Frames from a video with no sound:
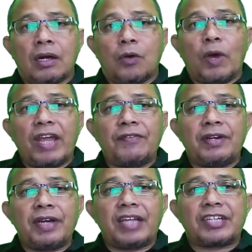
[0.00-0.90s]

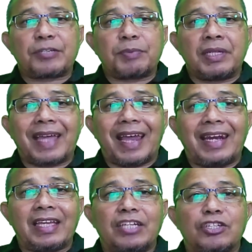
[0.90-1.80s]
Whatever assessment
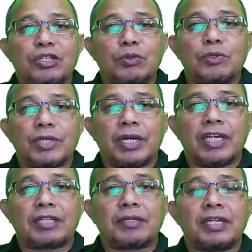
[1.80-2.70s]
technique is used,
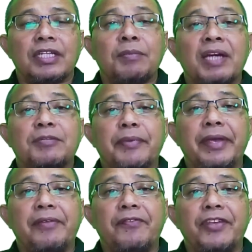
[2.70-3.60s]
it must
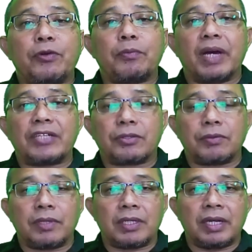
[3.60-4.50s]
be viewed by
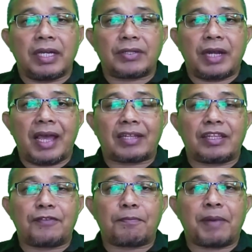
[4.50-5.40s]
student as an
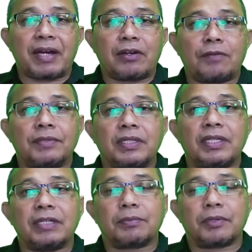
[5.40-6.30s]
active part of the
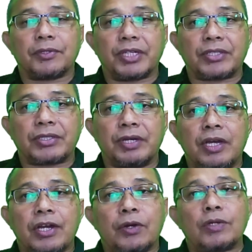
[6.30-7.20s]
learning process,
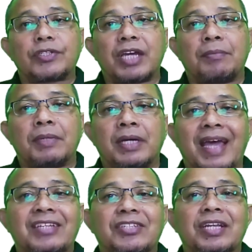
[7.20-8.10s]
not some
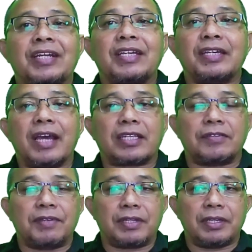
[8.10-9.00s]
ancillary
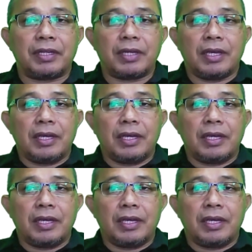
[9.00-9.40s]
activity.